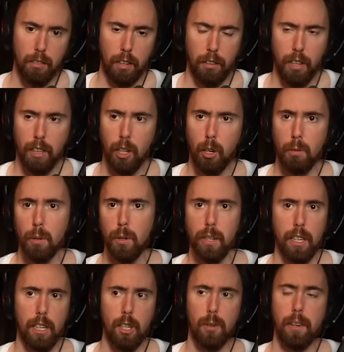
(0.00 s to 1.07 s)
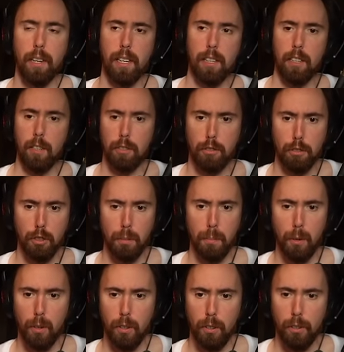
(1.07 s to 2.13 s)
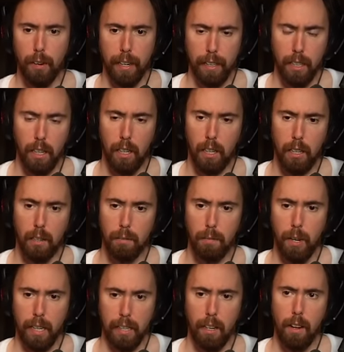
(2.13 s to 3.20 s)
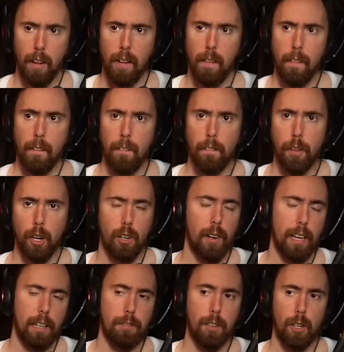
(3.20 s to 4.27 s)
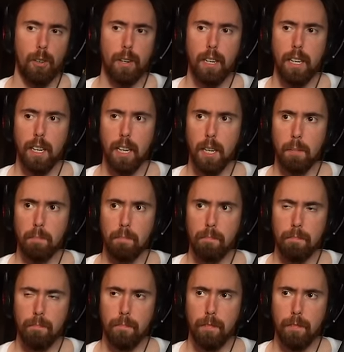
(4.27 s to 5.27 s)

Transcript: I think they're really annoying and they're super like uh, like they're like very um,